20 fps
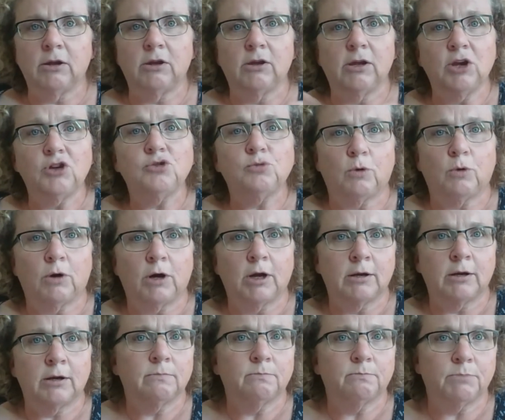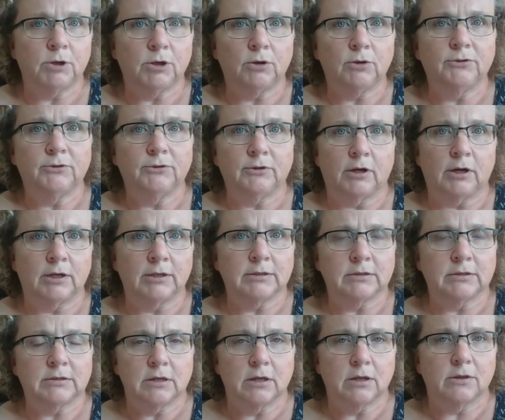Each one builds
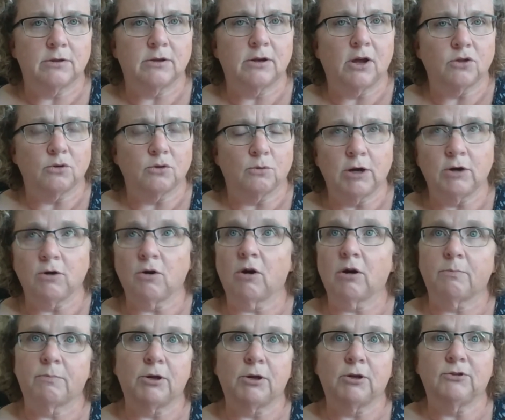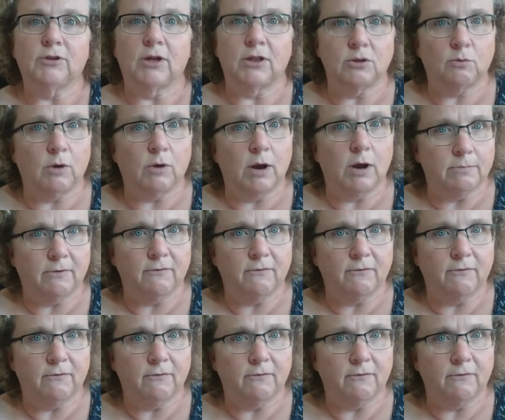on the other one, or builds on the one